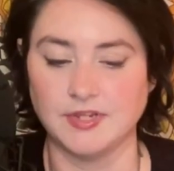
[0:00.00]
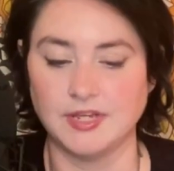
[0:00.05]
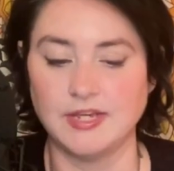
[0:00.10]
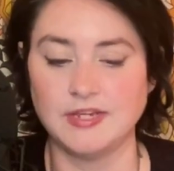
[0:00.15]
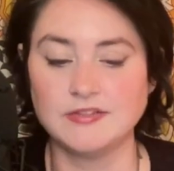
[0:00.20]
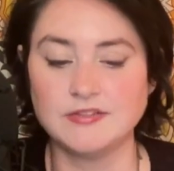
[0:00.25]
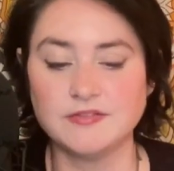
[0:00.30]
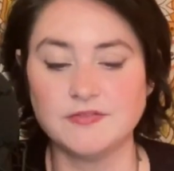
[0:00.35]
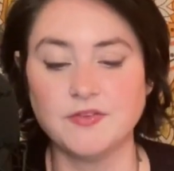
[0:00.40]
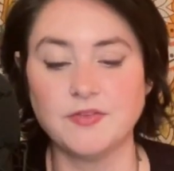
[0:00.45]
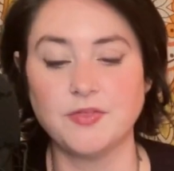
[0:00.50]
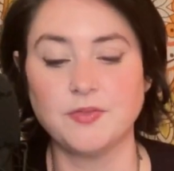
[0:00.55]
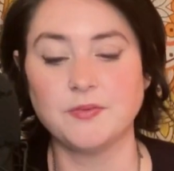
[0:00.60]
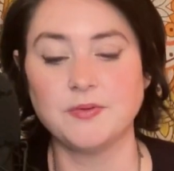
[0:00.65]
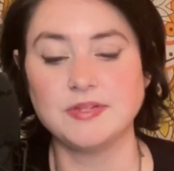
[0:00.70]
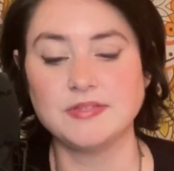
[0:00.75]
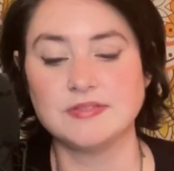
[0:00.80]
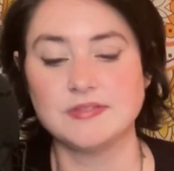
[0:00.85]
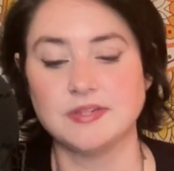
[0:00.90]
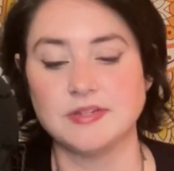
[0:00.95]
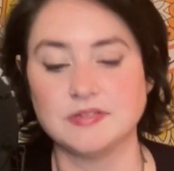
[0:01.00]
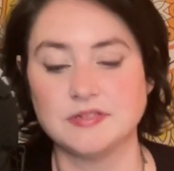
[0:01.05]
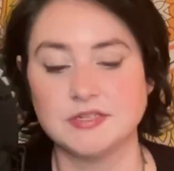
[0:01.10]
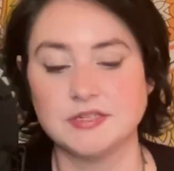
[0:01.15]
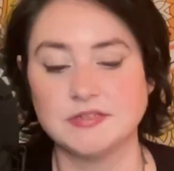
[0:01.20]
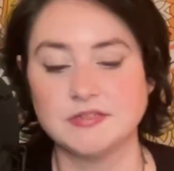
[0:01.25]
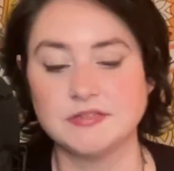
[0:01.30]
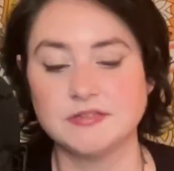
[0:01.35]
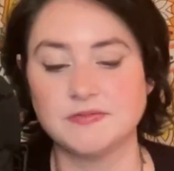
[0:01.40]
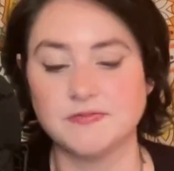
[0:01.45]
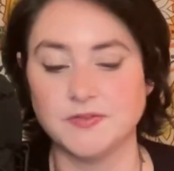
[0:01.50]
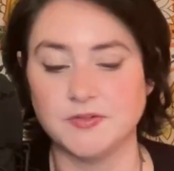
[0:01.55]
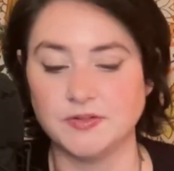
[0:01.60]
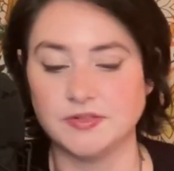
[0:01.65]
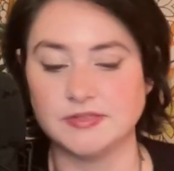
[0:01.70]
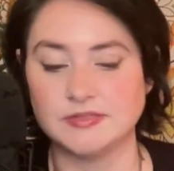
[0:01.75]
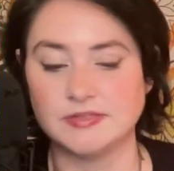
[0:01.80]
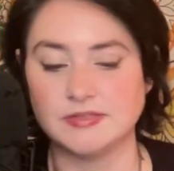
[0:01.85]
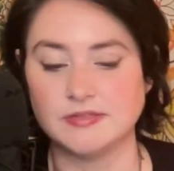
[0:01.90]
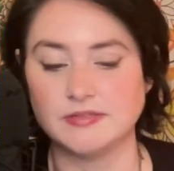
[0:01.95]
Each of the 3 sessions
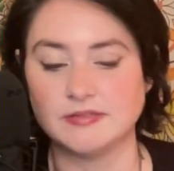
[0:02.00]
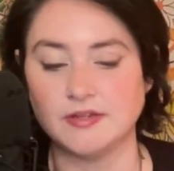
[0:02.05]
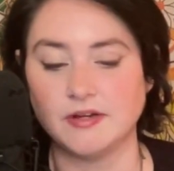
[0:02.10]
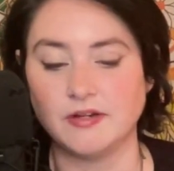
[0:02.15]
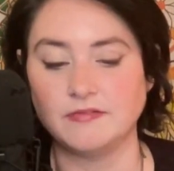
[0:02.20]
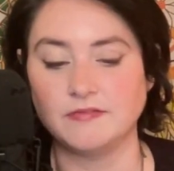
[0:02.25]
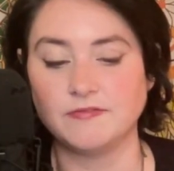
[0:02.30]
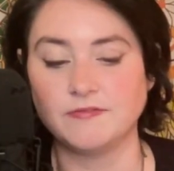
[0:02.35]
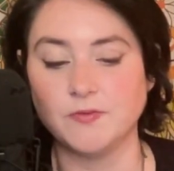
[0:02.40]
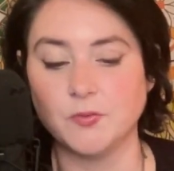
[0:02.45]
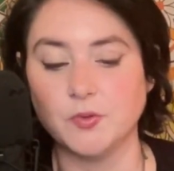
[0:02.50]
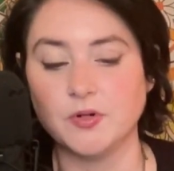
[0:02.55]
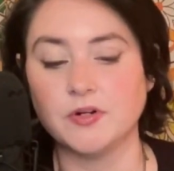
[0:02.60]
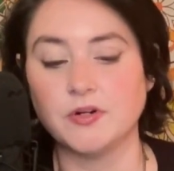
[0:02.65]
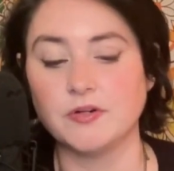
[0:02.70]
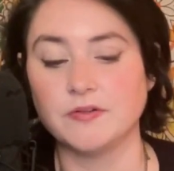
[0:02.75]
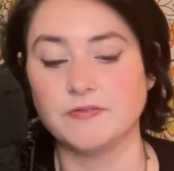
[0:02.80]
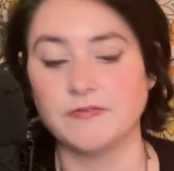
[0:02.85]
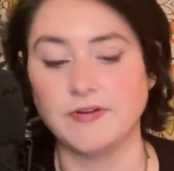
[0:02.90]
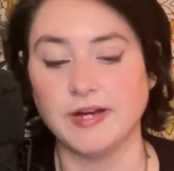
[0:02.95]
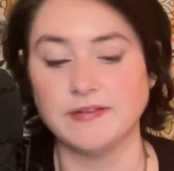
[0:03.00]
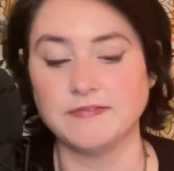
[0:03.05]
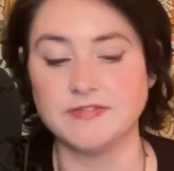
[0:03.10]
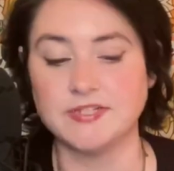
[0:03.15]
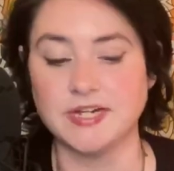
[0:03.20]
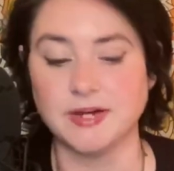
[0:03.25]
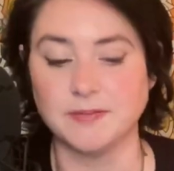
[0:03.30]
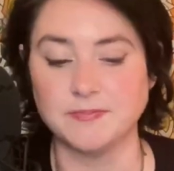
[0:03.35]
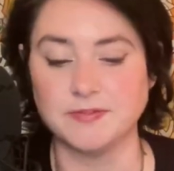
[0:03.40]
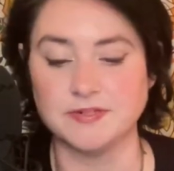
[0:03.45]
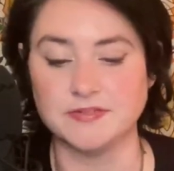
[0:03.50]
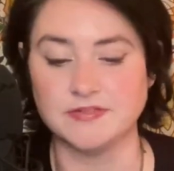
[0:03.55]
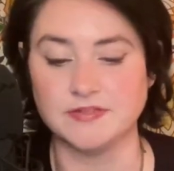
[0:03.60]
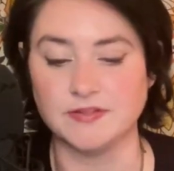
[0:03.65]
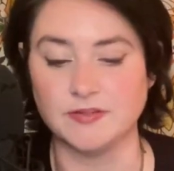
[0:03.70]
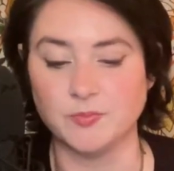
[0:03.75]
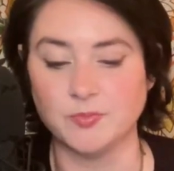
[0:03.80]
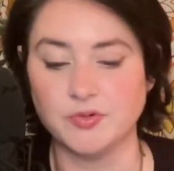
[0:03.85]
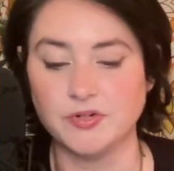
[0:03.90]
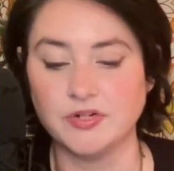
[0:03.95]
focuses on 4 or 5 chapters in
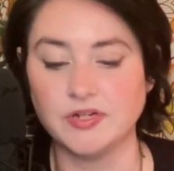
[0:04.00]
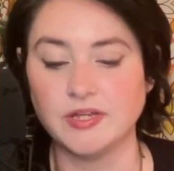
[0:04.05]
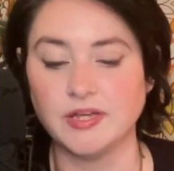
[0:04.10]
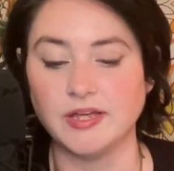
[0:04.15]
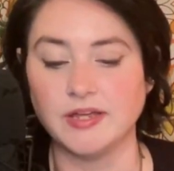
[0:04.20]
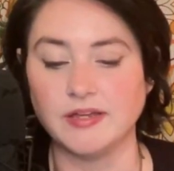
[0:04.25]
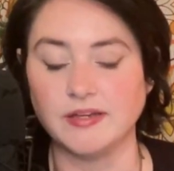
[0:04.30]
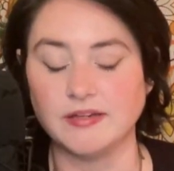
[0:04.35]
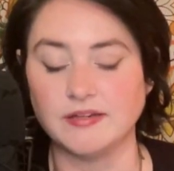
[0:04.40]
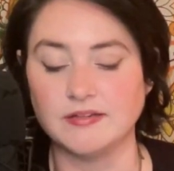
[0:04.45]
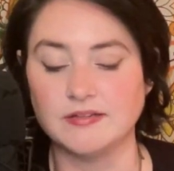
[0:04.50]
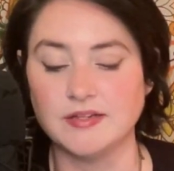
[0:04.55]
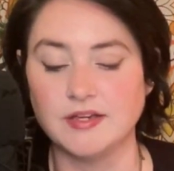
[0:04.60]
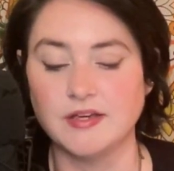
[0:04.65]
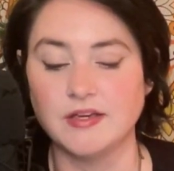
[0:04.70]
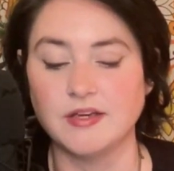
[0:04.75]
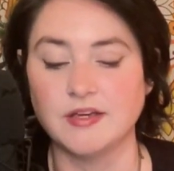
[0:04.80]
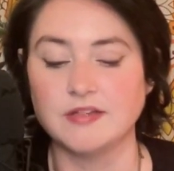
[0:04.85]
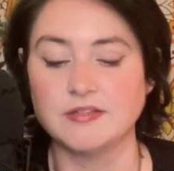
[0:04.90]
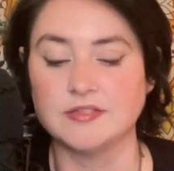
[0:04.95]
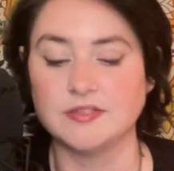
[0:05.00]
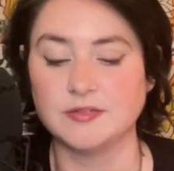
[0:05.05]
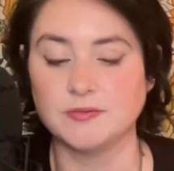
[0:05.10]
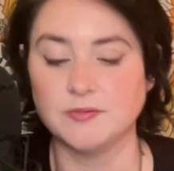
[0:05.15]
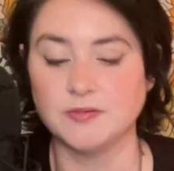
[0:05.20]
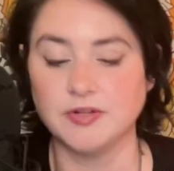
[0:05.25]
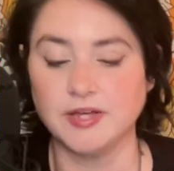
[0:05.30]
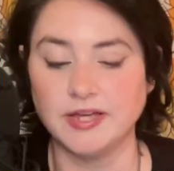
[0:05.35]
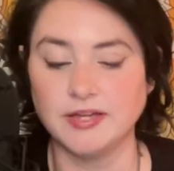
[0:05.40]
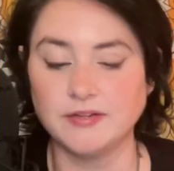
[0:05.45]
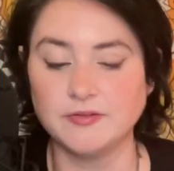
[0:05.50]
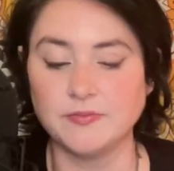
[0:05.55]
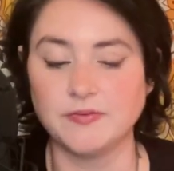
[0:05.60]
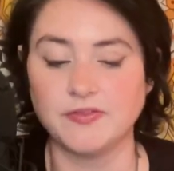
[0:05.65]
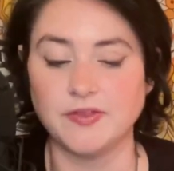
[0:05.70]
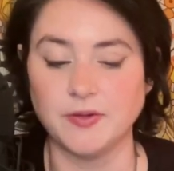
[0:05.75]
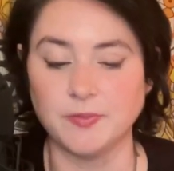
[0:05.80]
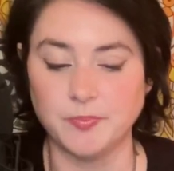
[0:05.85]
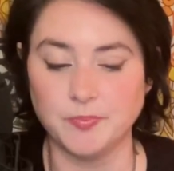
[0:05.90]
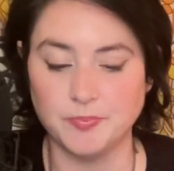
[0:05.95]
the book, and she will end
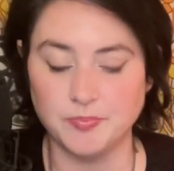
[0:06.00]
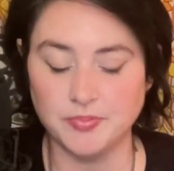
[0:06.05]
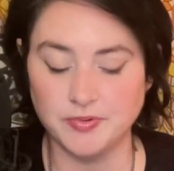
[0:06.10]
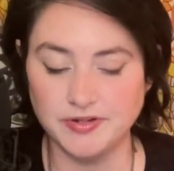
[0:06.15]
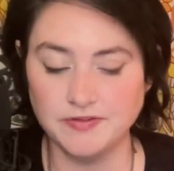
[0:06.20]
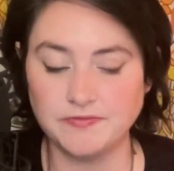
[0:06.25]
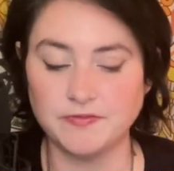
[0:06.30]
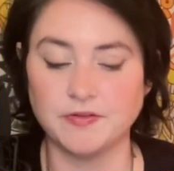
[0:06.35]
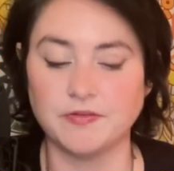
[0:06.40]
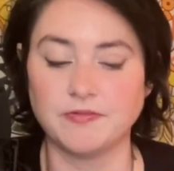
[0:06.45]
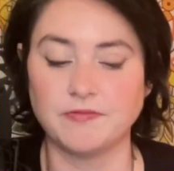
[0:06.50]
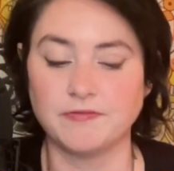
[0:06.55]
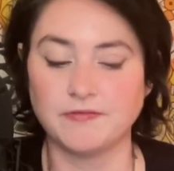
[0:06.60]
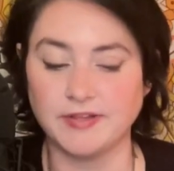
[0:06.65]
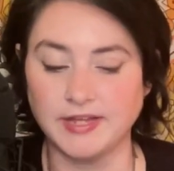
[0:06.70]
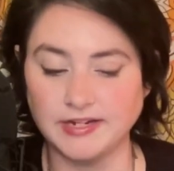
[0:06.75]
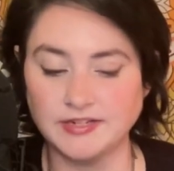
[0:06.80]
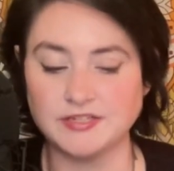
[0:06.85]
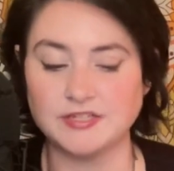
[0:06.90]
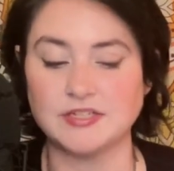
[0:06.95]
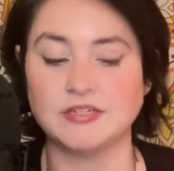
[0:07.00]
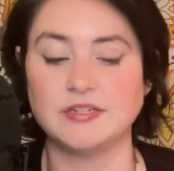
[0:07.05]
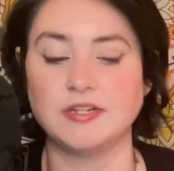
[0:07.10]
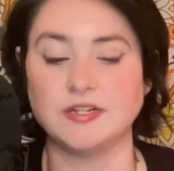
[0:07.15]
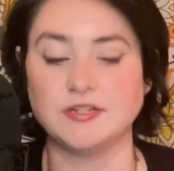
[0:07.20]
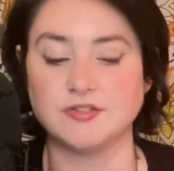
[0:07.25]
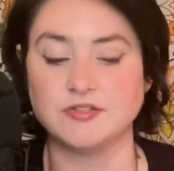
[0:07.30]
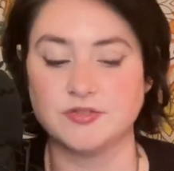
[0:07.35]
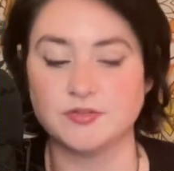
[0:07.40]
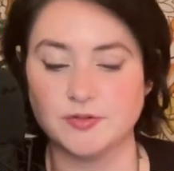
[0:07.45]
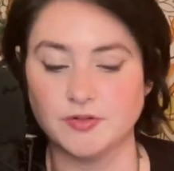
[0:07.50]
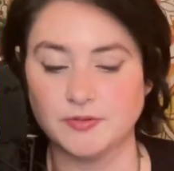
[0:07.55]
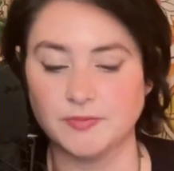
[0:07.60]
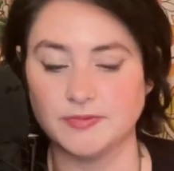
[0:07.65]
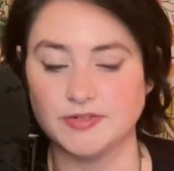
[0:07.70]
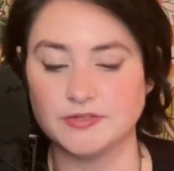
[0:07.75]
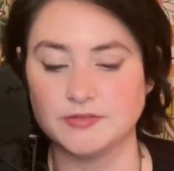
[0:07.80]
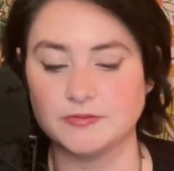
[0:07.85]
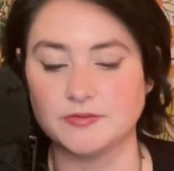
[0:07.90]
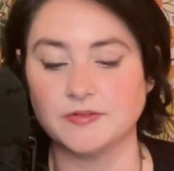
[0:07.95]
with a brief reflection and short
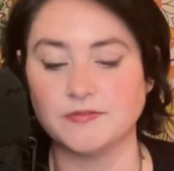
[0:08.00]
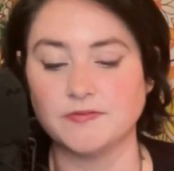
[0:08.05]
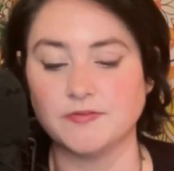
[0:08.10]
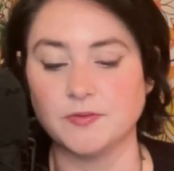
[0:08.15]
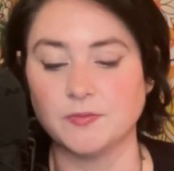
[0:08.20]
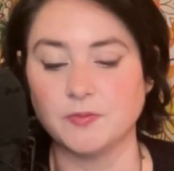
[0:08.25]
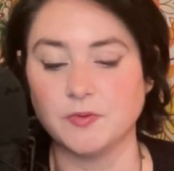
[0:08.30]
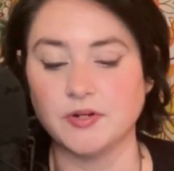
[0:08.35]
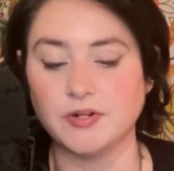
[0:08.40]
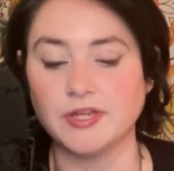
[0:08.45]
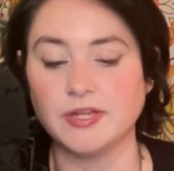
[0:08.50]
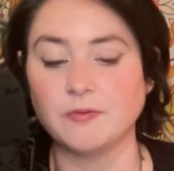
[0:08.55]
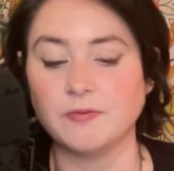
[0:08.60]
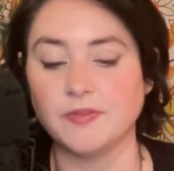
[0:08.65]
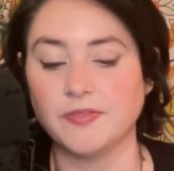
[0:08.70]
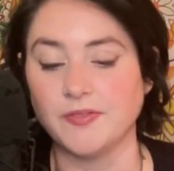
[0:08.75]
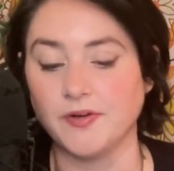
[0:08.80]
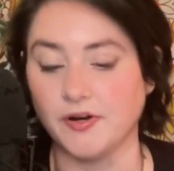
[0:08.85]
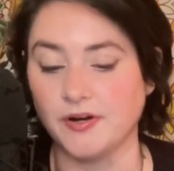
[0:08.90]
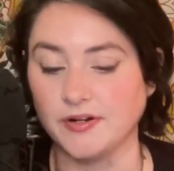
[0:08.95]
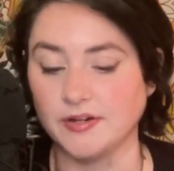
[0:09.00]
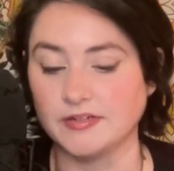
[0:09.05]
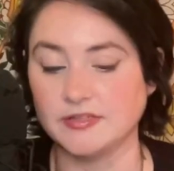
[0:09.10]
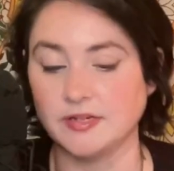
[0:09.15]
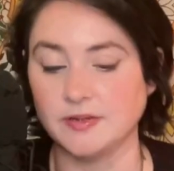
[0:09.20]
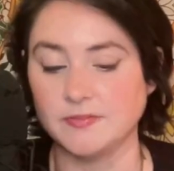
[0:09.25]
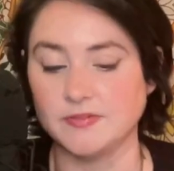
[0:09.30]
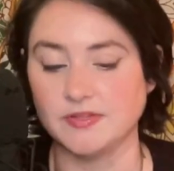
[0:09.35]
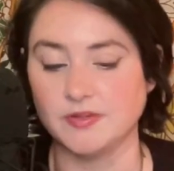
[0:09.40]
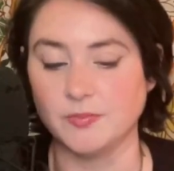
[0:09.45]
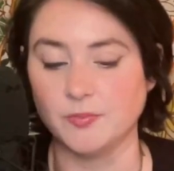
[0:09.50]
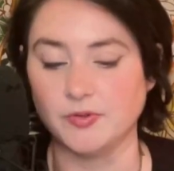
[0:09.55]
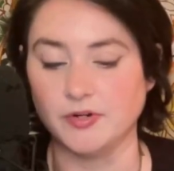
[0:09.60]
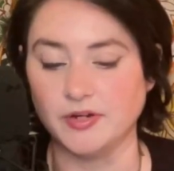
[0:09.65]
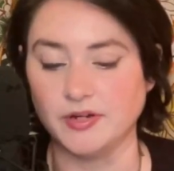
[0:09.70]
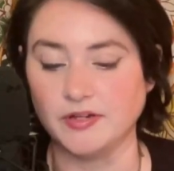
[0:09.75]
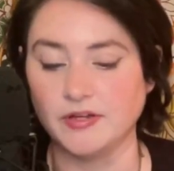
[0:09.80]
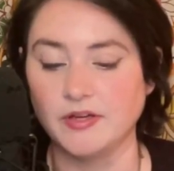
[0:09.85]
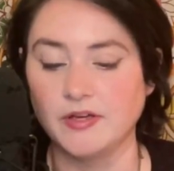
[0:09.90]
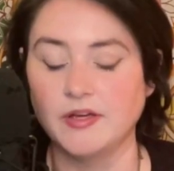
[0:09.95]
ritual for working with the archetypes in the
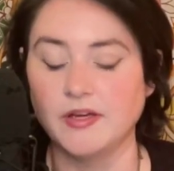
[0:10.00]
book,